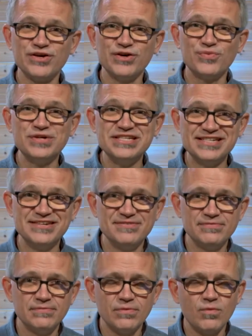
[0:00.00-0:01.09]
good reason
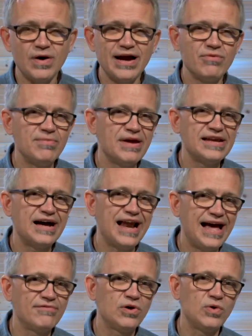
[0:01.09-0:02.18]
why we may not
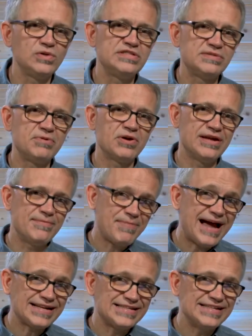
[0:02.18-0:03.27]
have the Holy Spirit
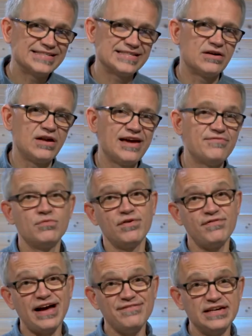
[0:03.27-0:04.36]
impacting us in our life and
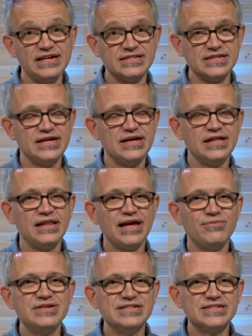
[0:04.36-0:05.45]
reviving us
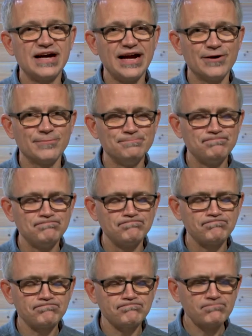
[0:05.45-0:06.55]
like we desire.
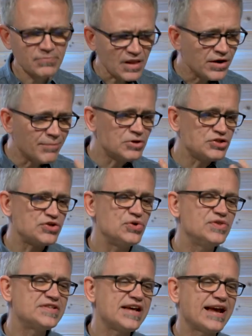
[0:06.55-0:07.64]
Number
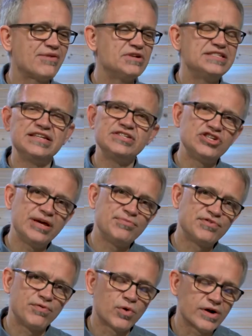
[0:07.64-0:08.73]
two, the second reason in
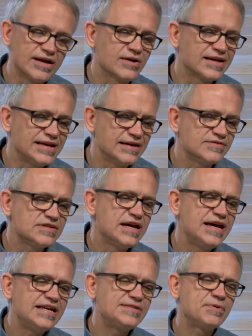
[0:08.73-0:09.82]
James 4 here it gives,
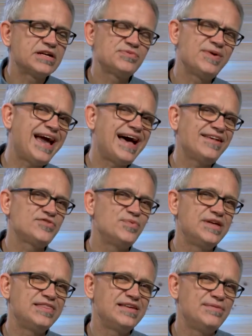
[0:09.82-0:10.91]
is because we ask
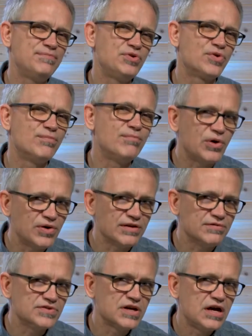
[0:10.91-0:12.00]
with impure
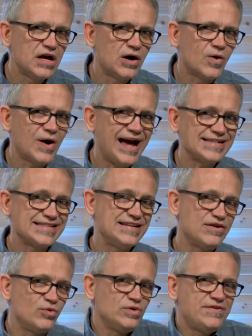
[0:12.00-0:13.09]
motives, or
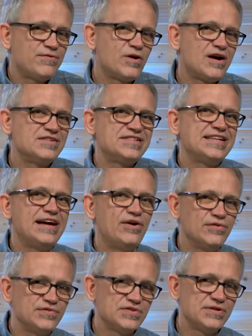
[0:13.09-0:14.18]
asking only for
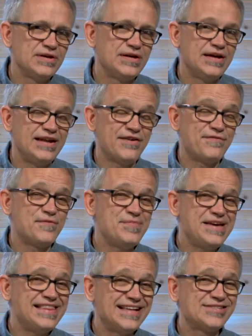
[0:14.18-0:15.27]
ourselves. Now for
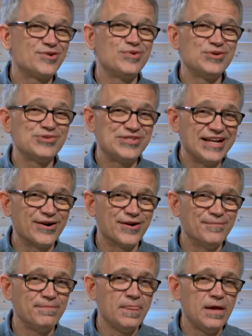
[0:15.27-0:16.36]
me, that's a real
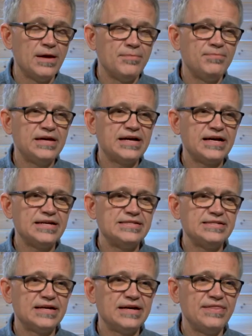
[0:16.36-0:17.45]
zinger,
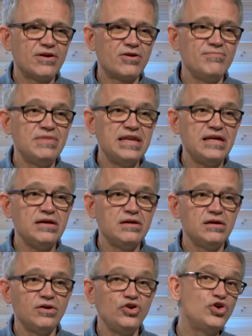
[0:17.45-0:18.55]
because there are many
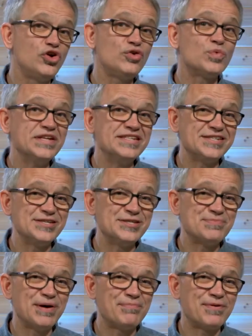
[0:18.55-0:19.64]
good
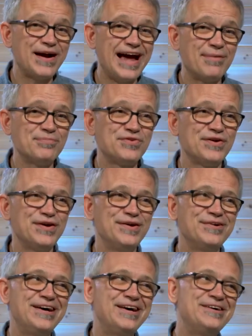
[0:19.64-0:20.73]
reasons, but perhaps
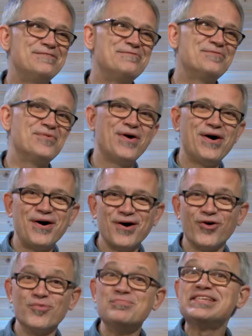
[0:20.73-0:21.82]

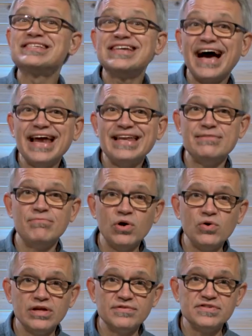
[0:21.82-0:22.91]
wrong or misguided
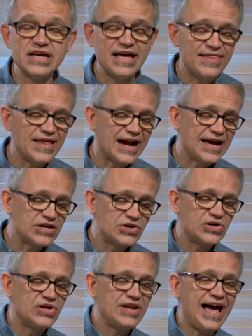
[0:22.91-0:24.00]
motives that I
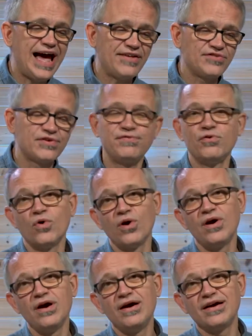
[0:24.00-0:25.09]
could ask
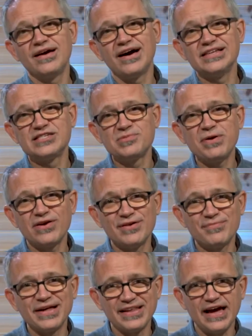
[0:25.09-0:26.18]
for God's Spirit
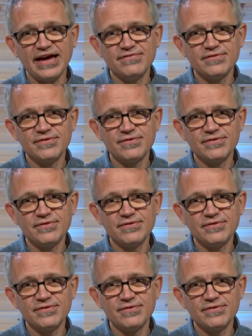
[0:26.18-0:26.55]
in my life.